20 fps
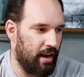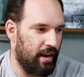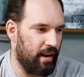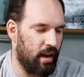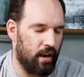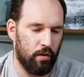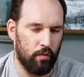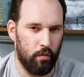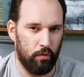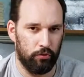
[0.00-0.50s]
I ain't
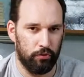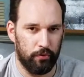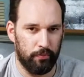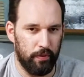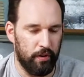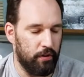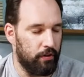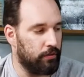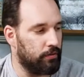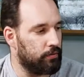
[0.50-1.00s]
got no old
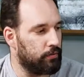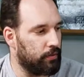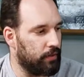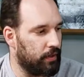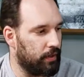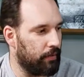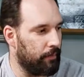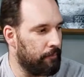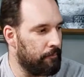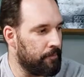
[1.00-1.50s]
computers.
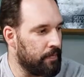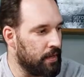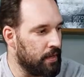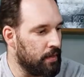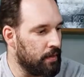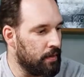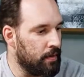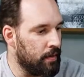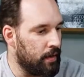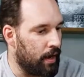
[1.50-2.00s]
Well,
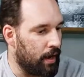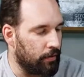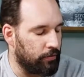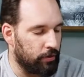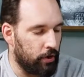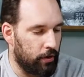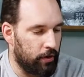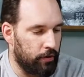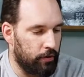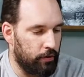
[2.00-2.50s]
I was
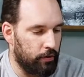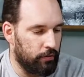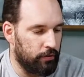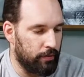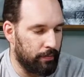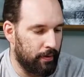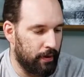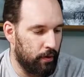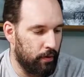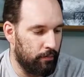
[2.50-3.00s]
talking to
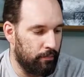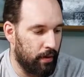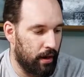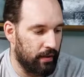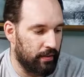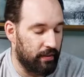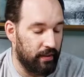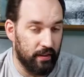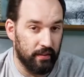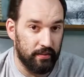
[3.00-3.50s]
somebody who had
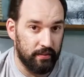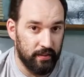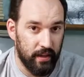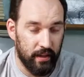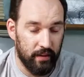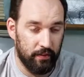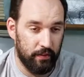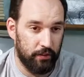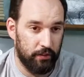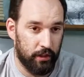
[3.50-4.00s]
bought the estate
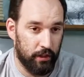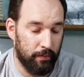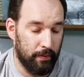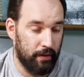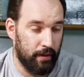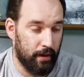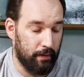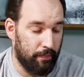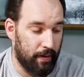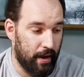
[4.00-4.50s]
of the gentleman
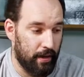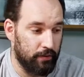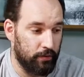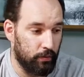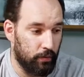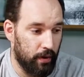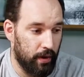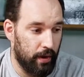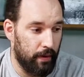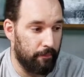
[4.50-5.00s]
that had passed
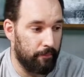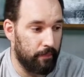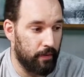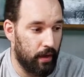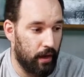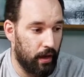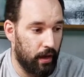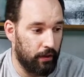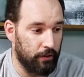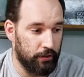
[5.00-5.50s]
away.
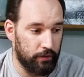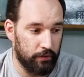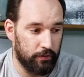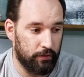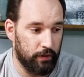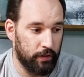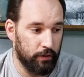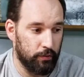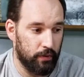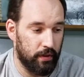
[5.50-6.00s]
She was
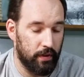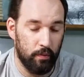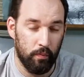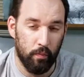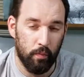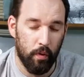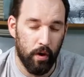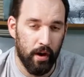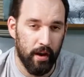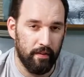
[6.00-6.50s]
friends with the
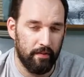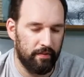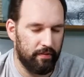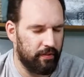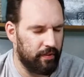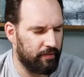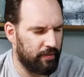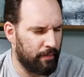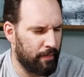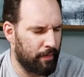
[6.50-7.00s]

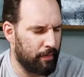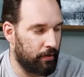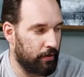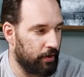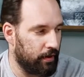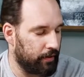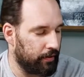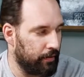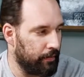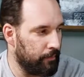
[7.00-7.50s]
wife, if I remember
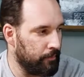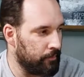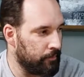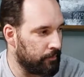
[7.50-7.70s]
correctly.